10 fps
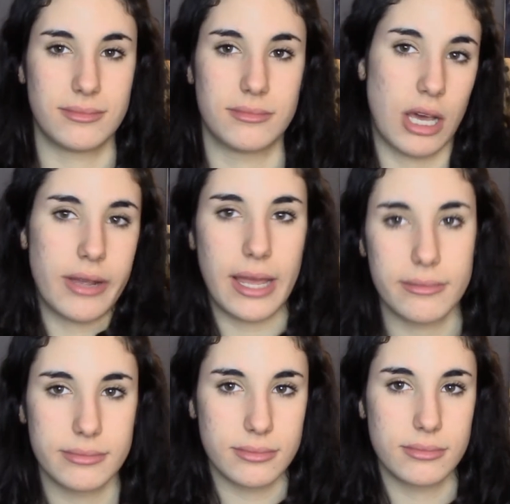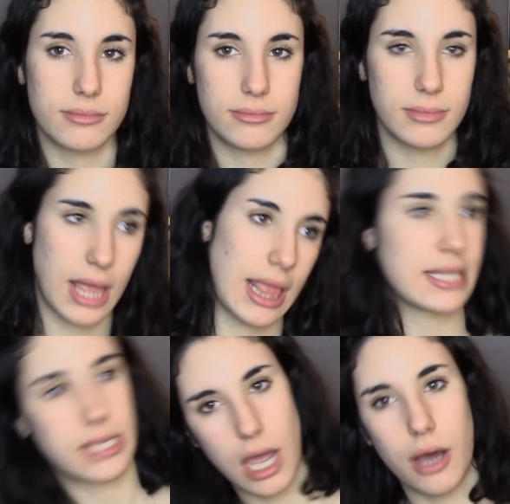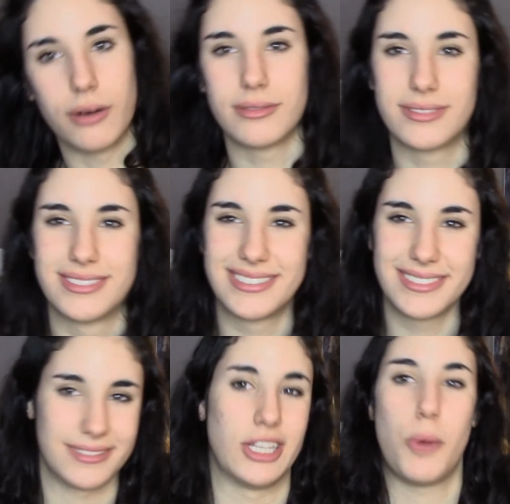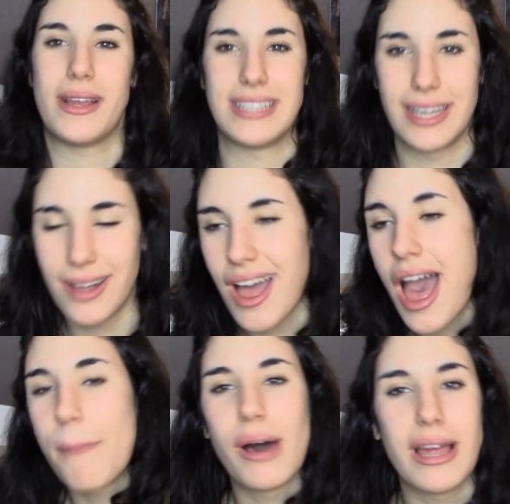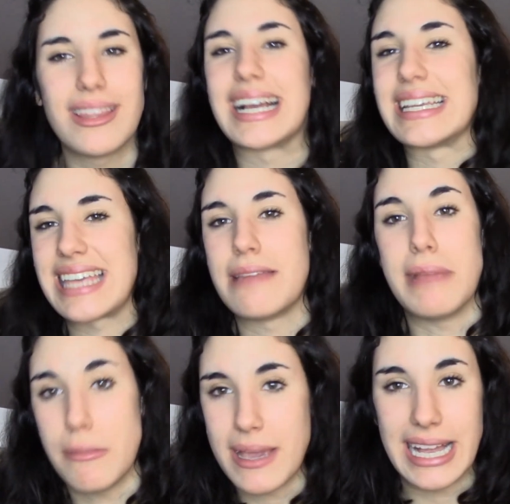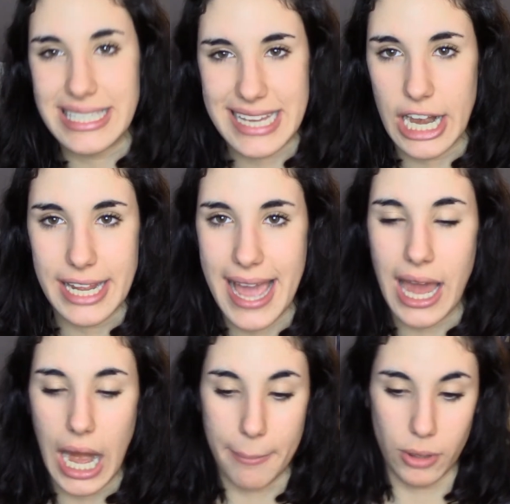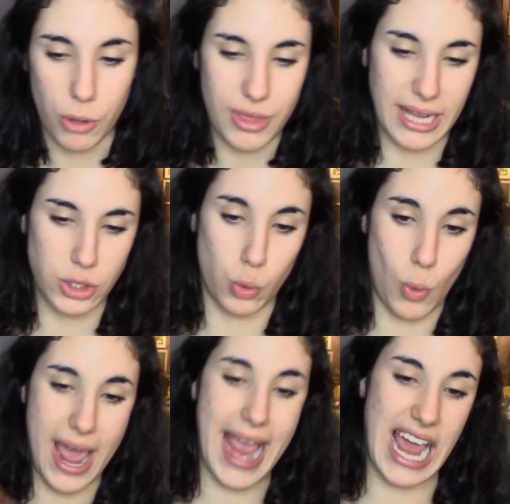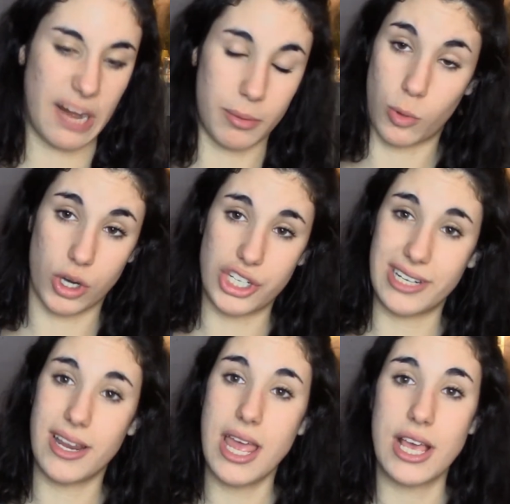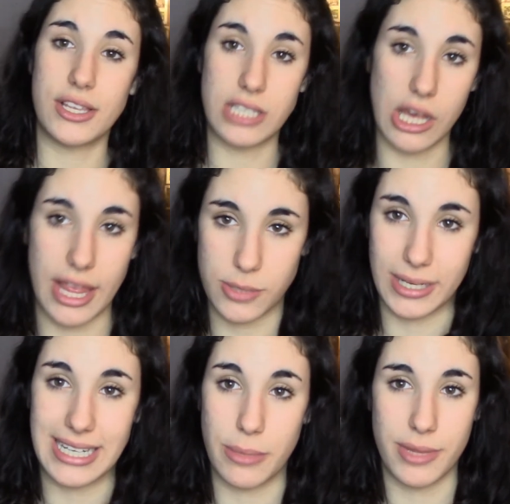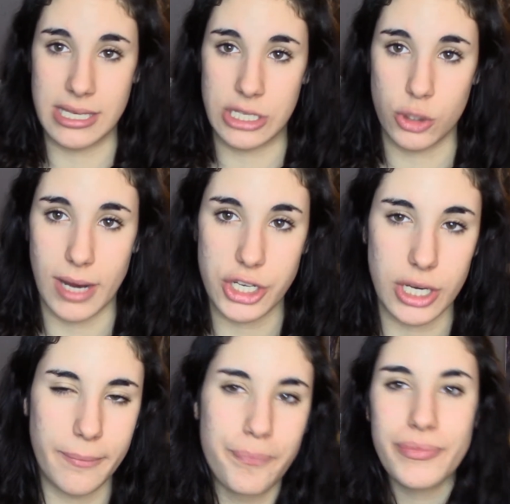okay, let's go. No big deal. But like I said, me being a scaredy cat, I blow things way out of proportion. So that's what I did with this situation.